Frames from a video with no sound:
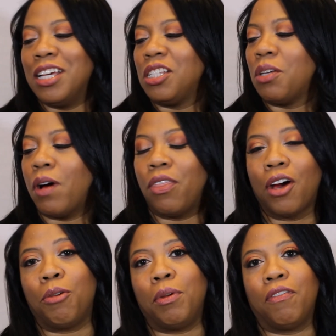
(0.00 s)
So I
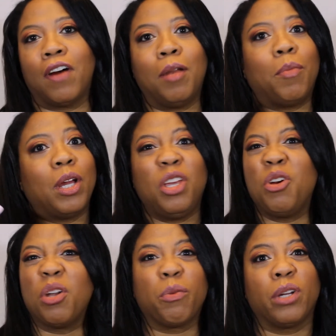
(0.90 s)
thought it'd be fun, but
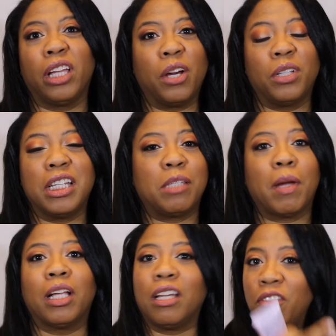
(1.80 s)
you can really only
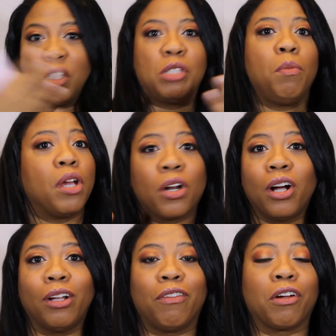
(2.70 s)
smell it if you smear it
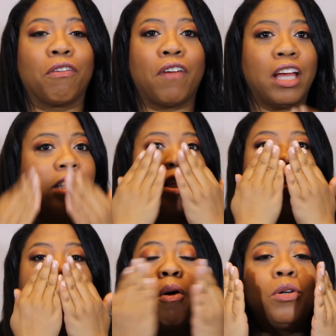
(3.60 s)
all over your face and
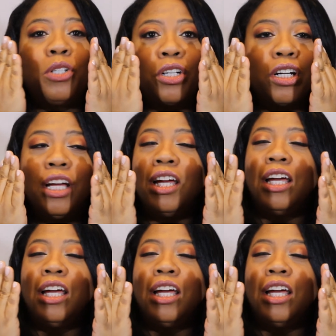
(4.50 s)
then hold your